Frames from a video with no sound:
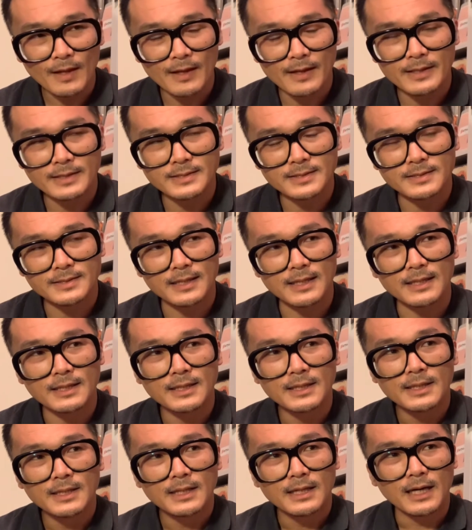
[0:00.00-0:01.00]
it's
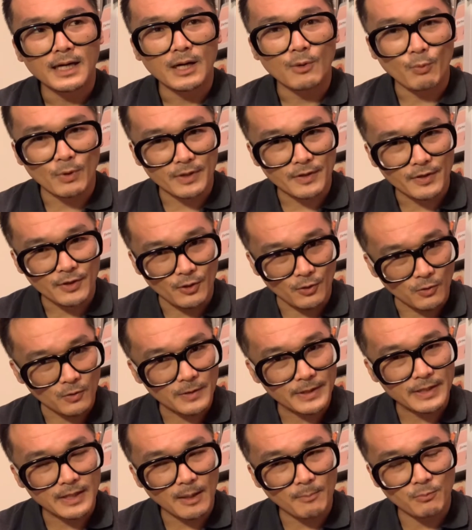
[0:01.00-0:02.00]
one of the
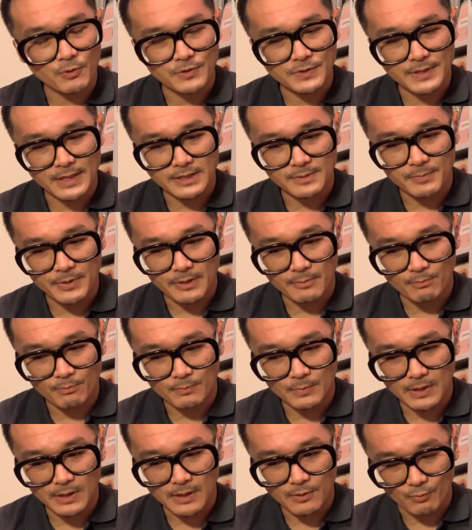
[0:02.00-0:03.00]
early numbers that's being
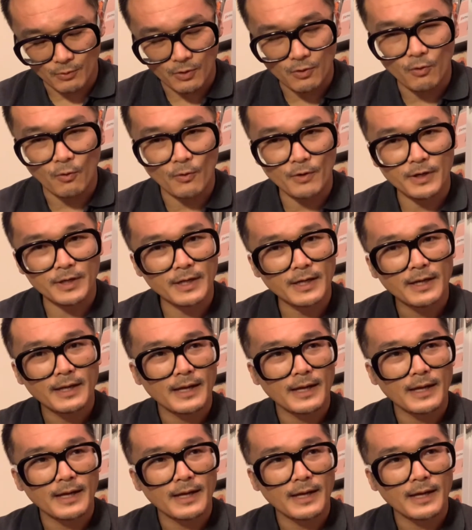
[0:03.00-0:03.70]
recorded,